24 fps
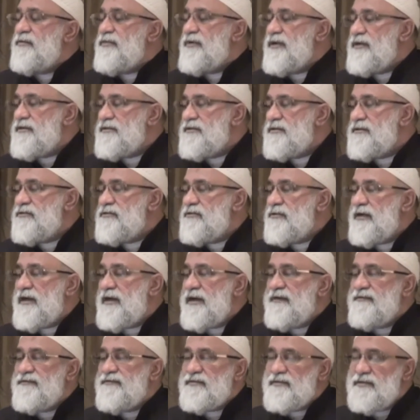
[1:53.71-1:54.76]
brings it to
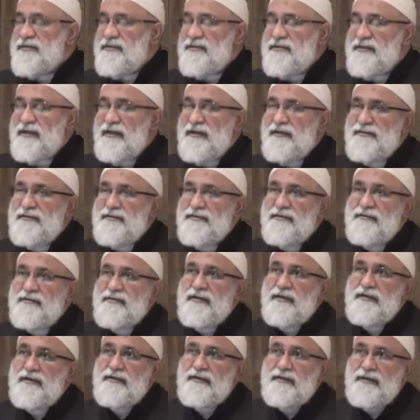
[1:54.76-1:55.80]
life, sustains it,
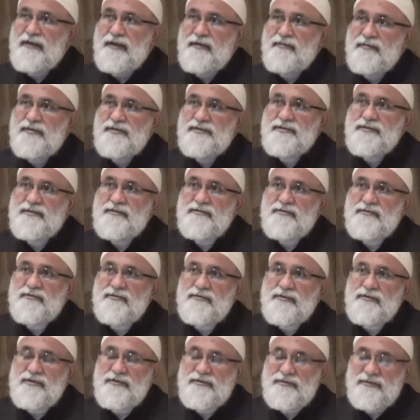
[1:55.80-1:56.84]
and enables it to
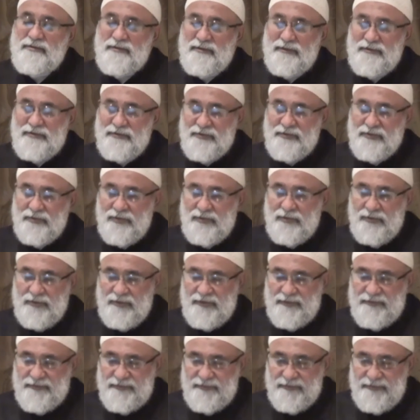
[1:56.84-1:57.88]
reach its
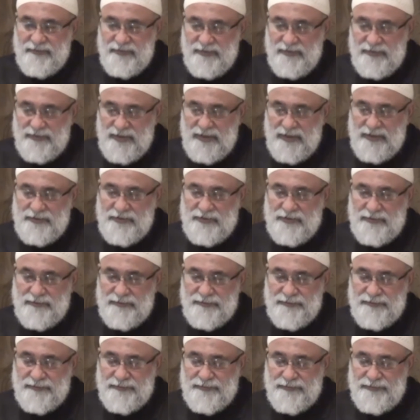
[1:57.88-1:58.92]
goal of creation.
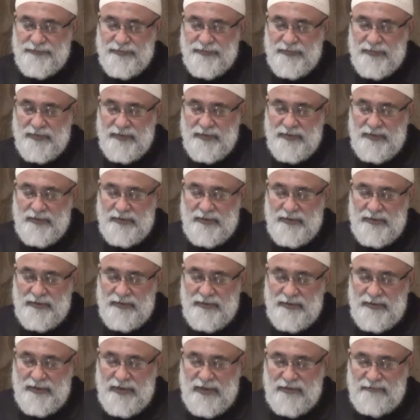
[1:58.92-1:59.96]

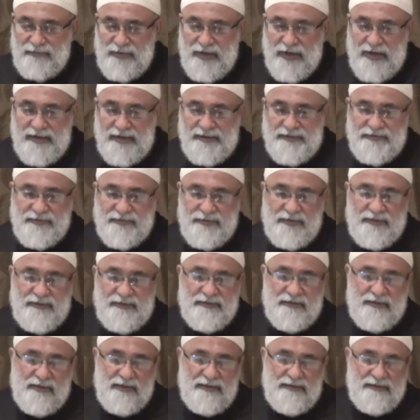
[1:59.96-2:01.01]
And we ask for His
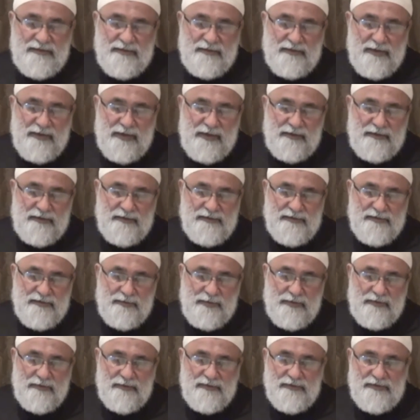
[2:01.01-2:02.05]
grace and guidance
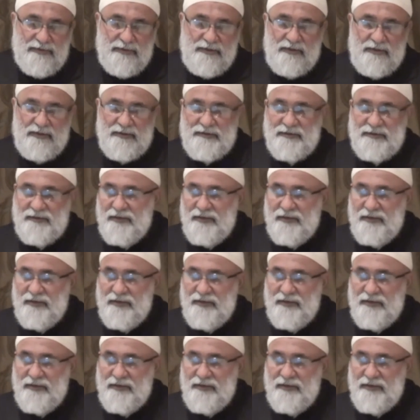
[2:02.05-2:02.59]
because He is